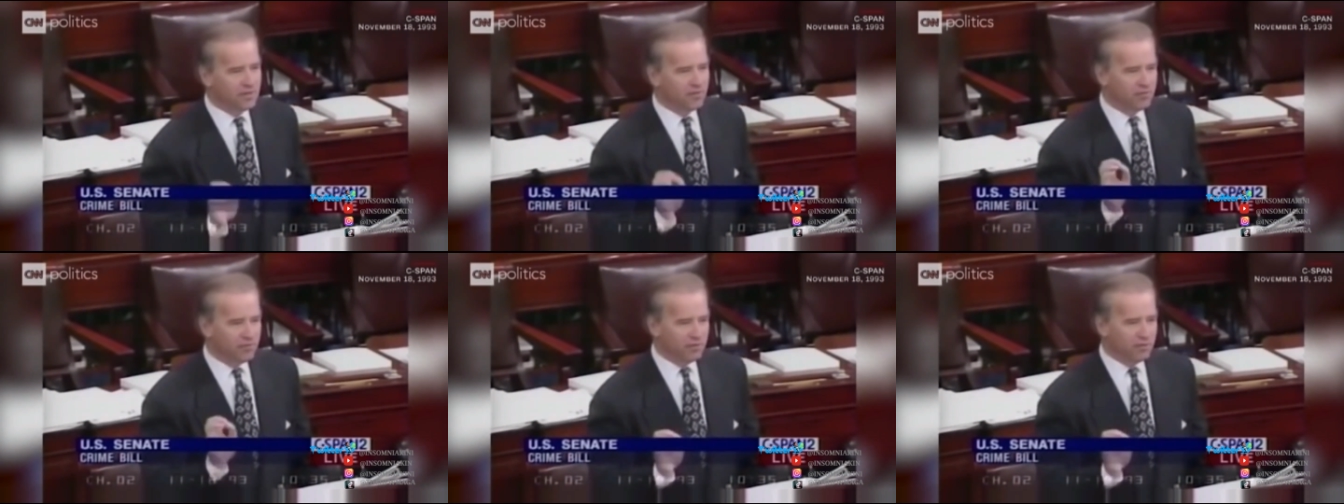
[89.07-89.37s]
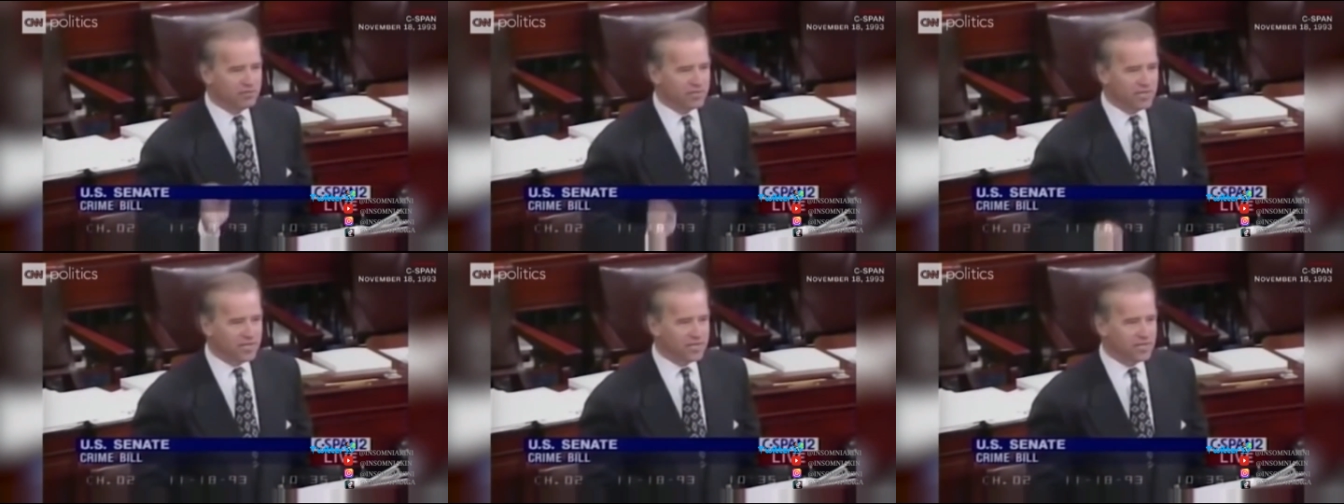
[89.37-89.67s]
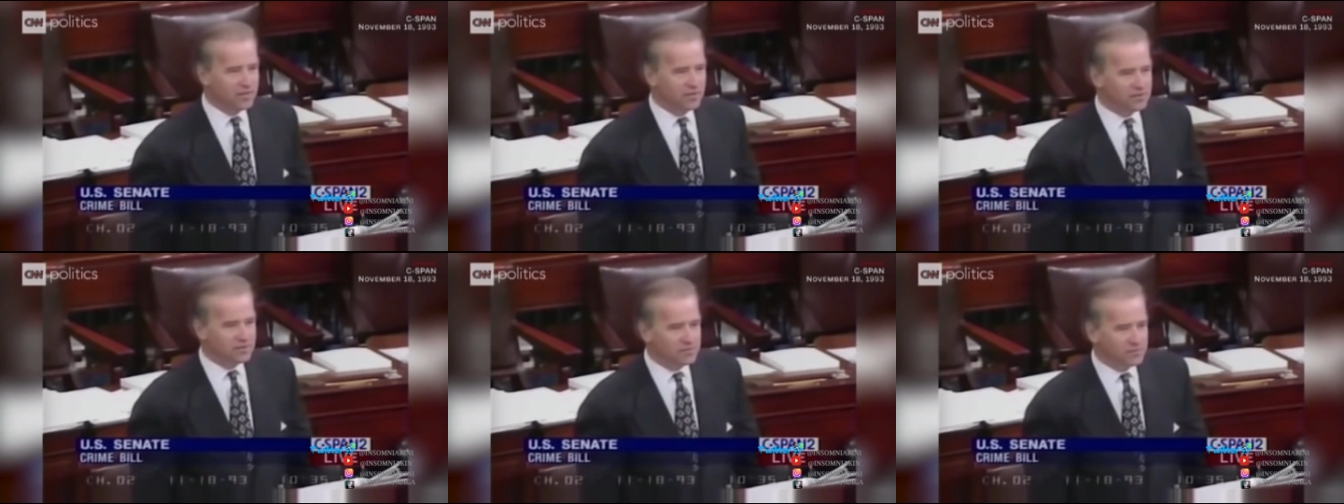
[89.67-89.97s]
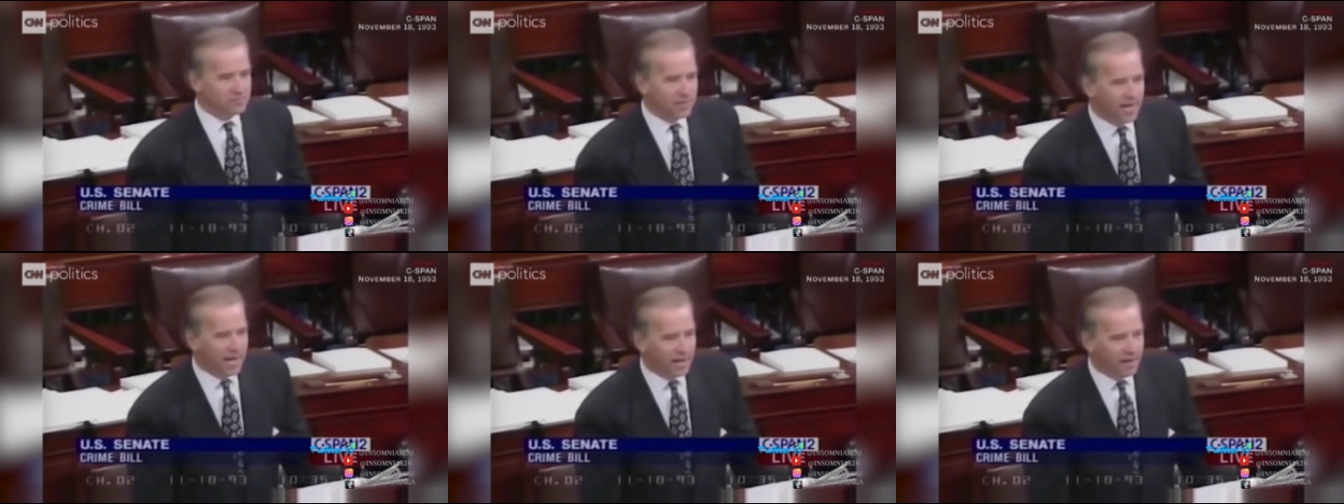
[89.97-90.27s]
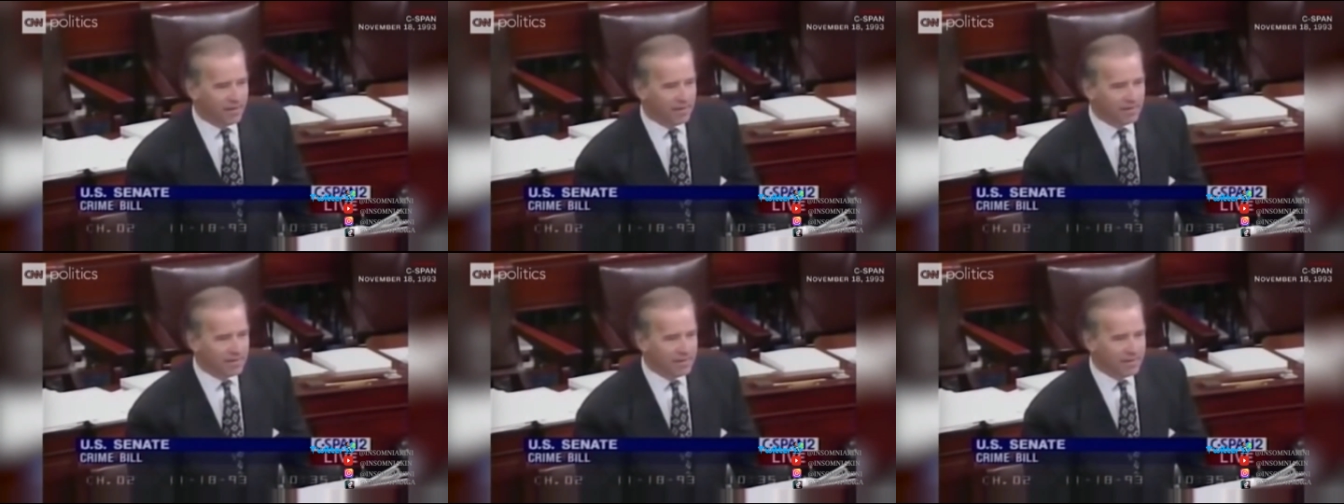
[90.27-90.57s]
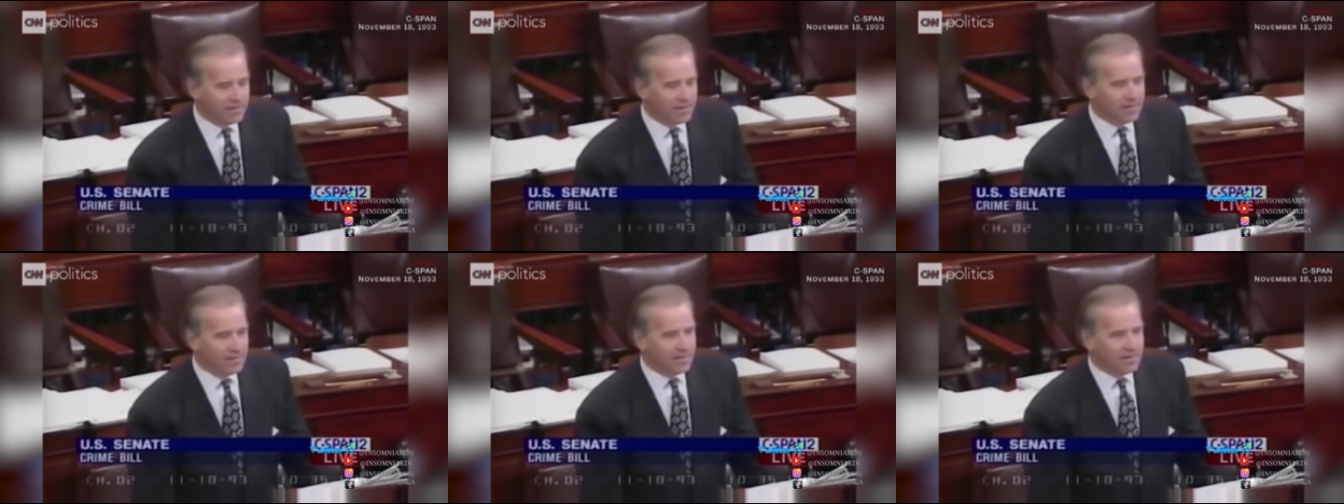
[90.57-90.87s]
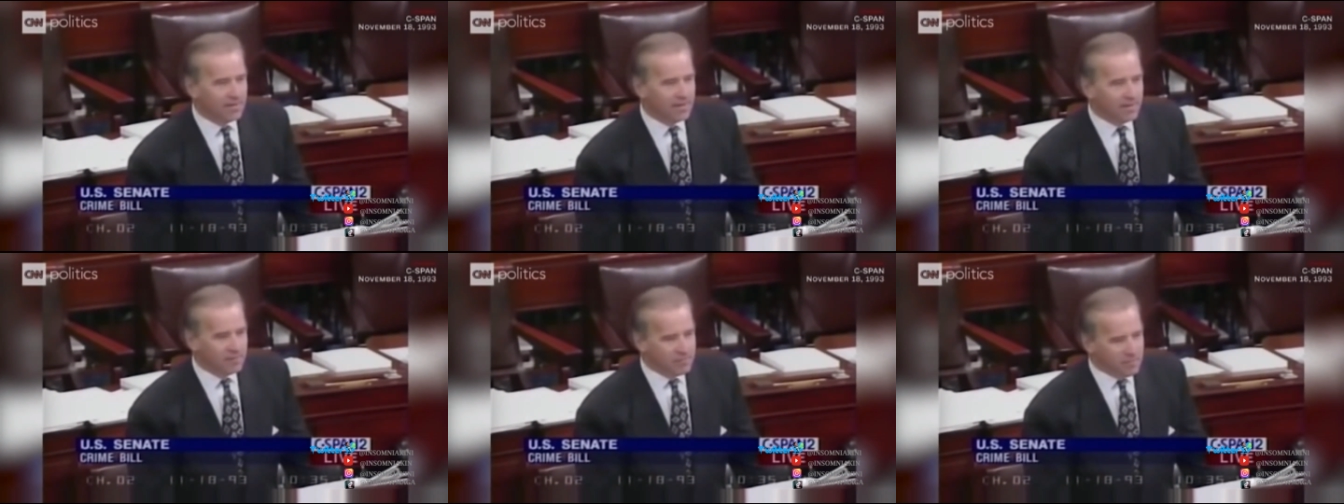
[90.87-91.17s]
15 years from now.
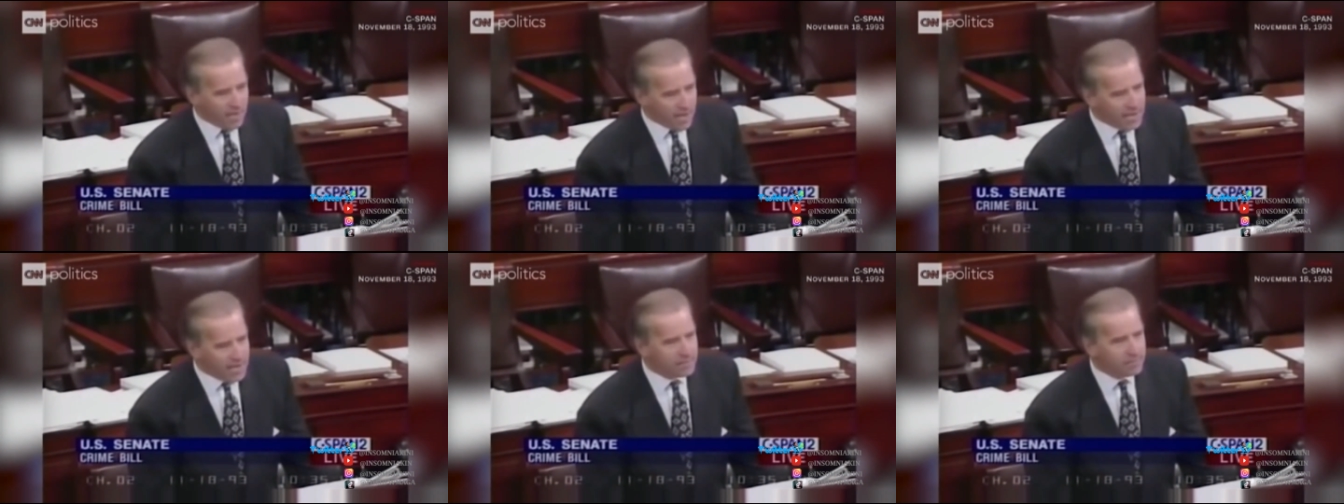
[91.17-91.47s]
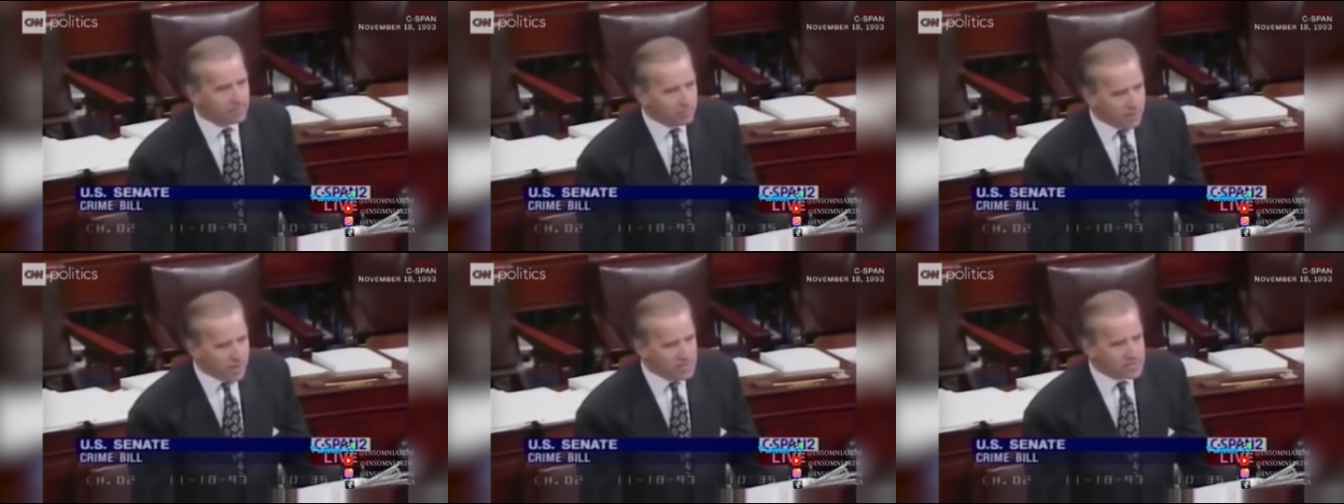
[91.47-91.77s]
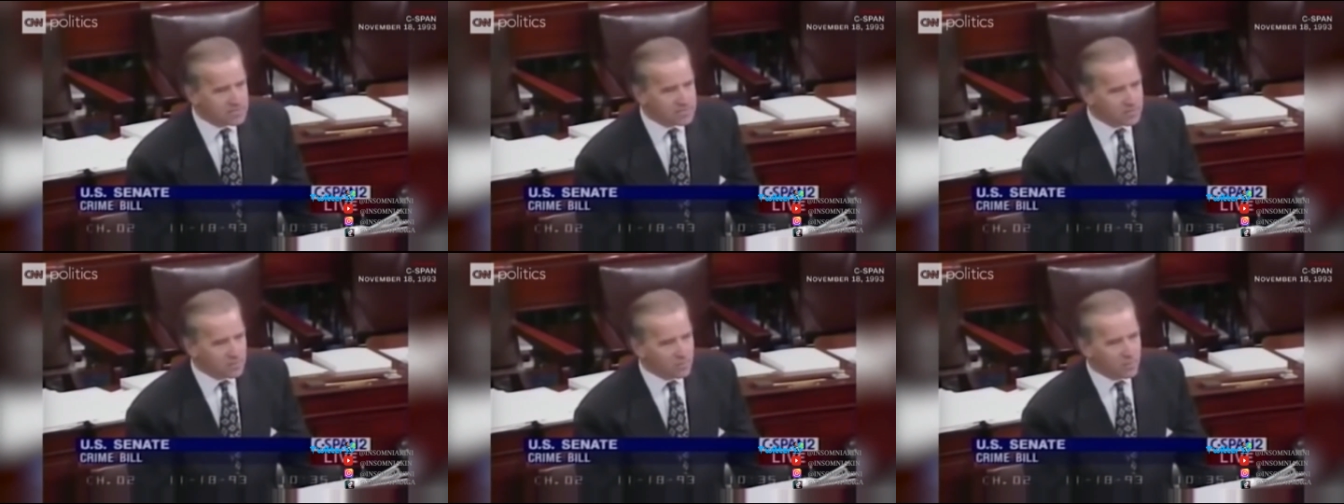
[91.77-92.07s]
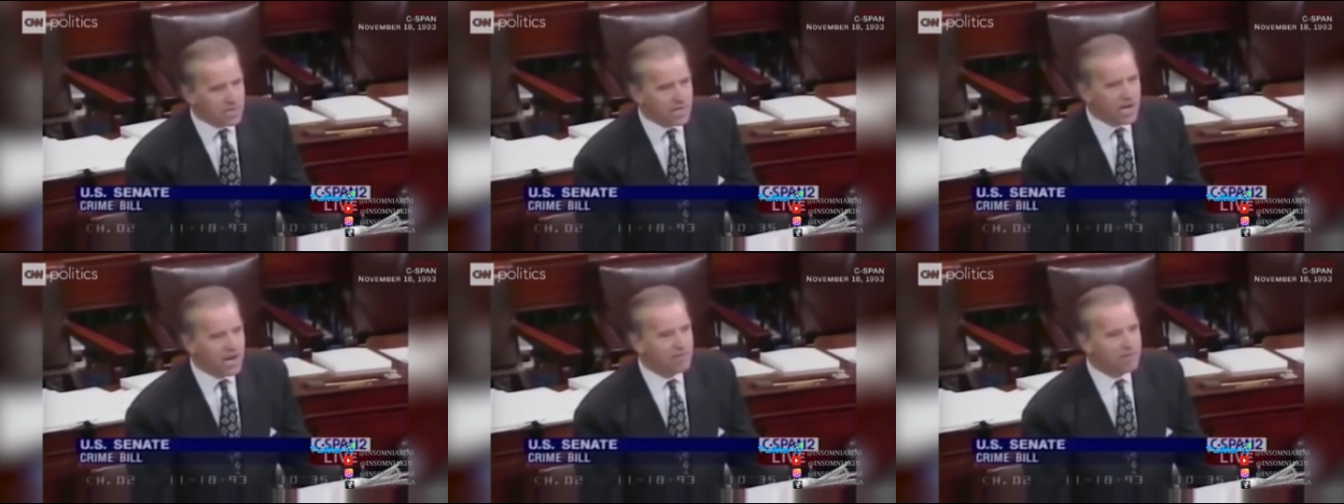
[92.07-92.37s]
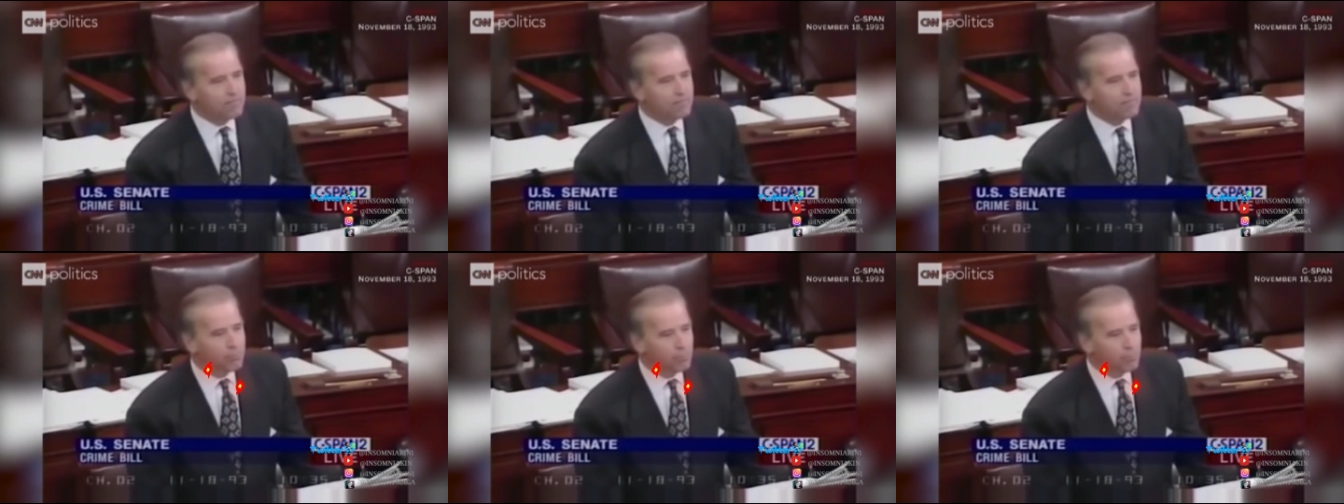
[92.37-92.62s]
And Madam President, we have